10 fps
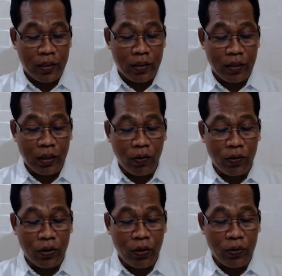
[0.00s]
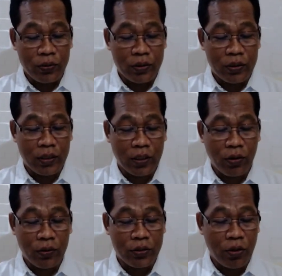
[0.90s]
the Lord knows the
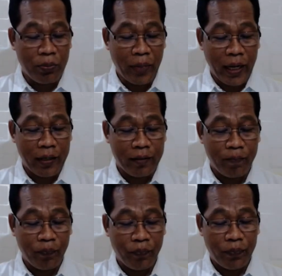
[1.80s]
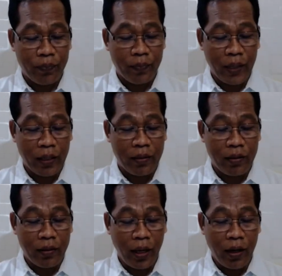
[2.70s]
thoughts of man, that
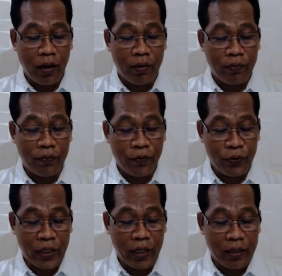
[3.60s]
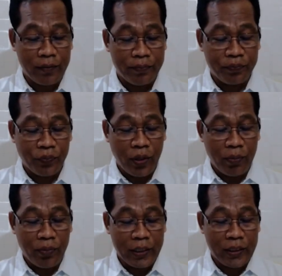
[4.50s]
they are futile.
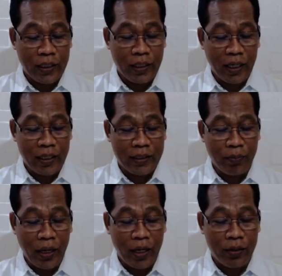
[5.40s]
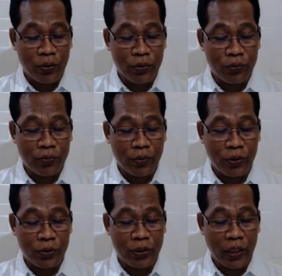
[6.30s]
Blessed is the man whom
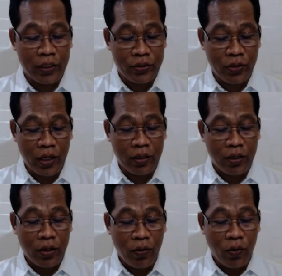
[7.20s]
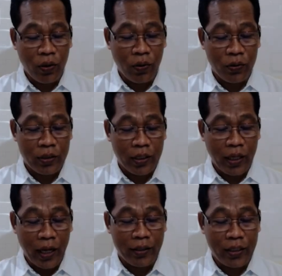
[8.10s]
you instruct, O Lord,
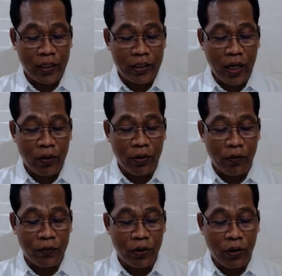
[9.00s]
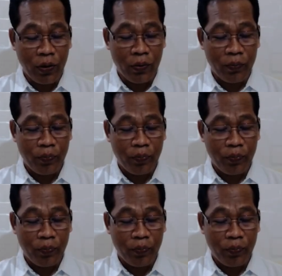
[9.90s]
and teach out of your law,